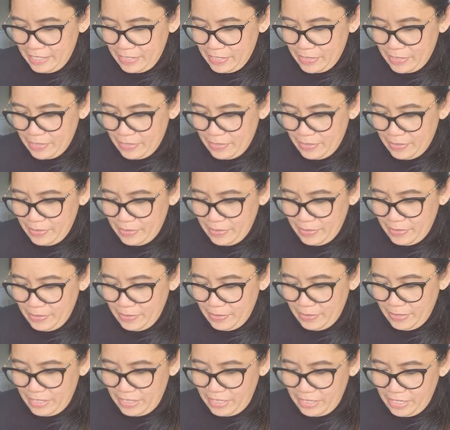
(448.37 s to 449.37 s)

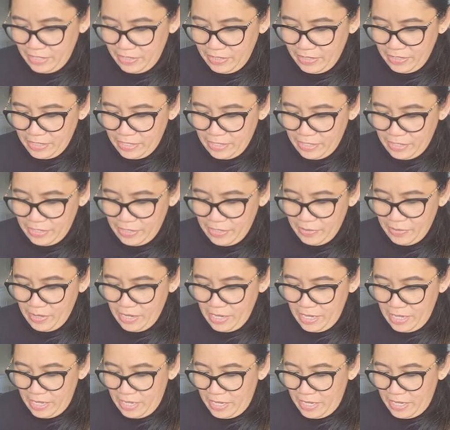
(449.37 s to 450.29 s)
so here you go.